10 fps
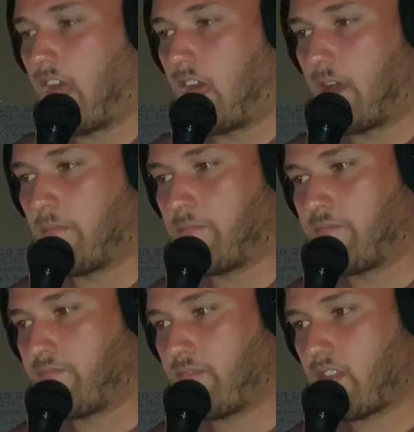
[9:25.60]

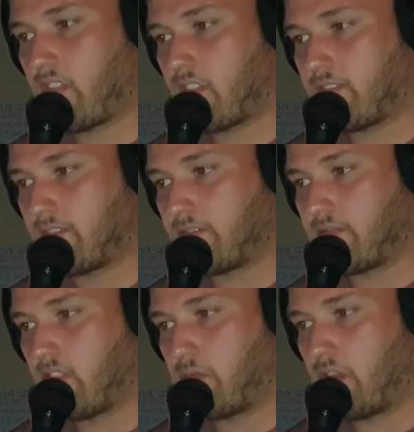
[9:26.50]
The
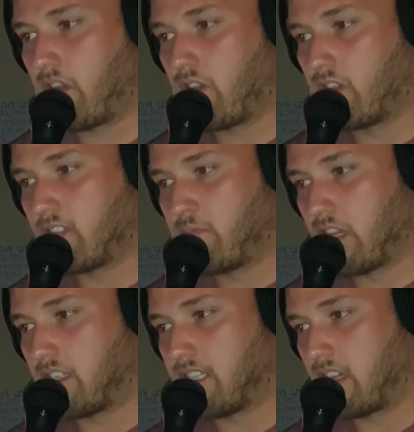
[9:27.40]
real cause of
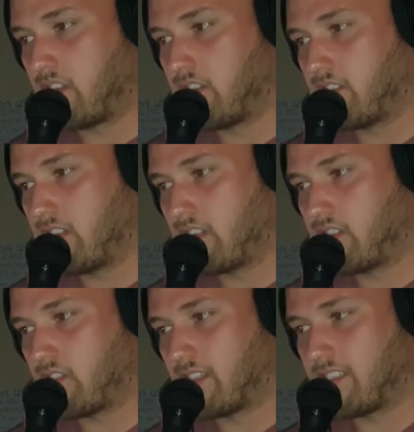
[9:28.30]
bloodshed on New
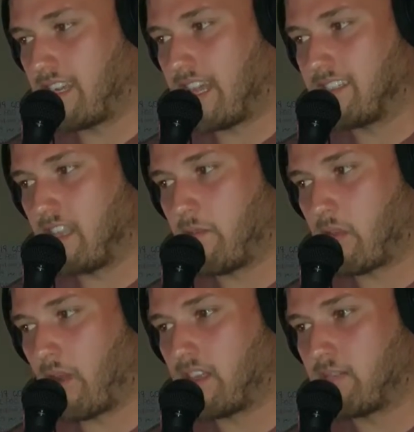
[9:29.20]
Zealand streets today is the
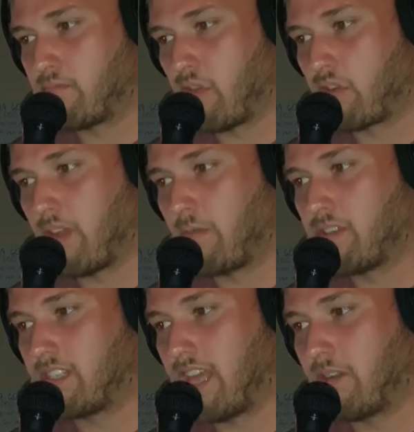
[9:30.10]
immigration
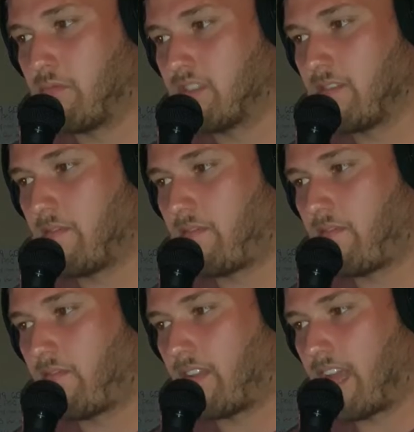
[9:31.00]
program, which allowed Muslim
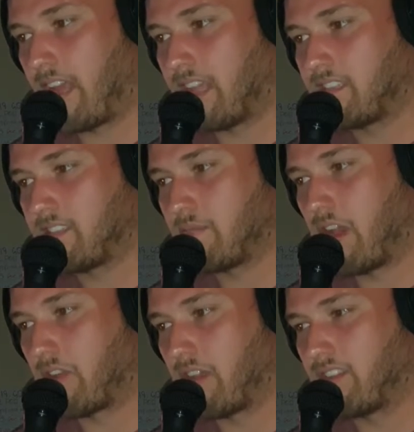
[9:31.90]
fanatics to
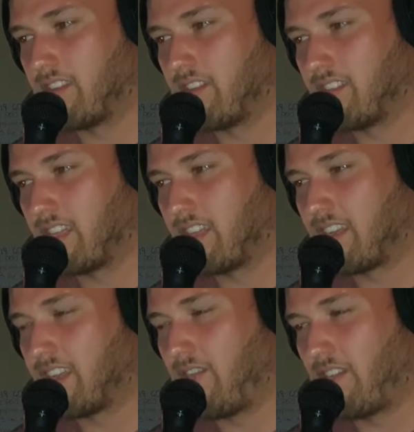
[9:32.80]
migrate to New
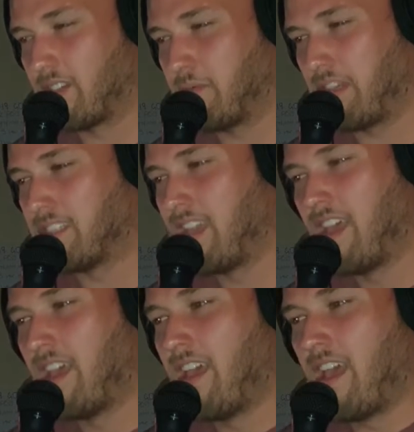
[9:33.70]
Zealand in the first place.
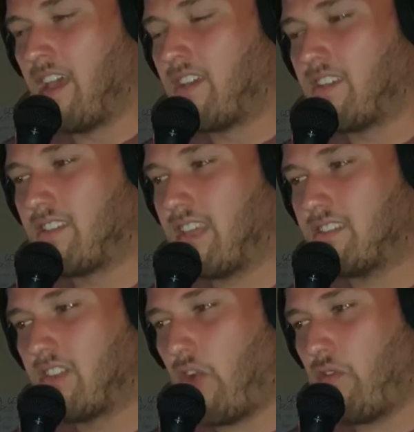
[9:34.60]

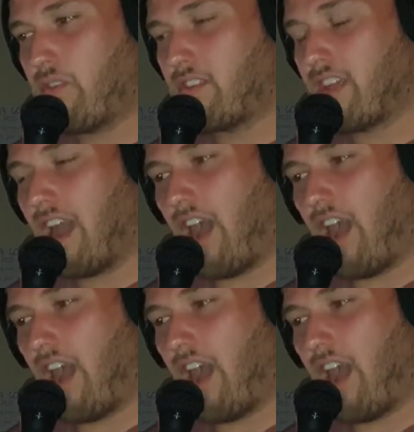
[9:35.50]
There's no...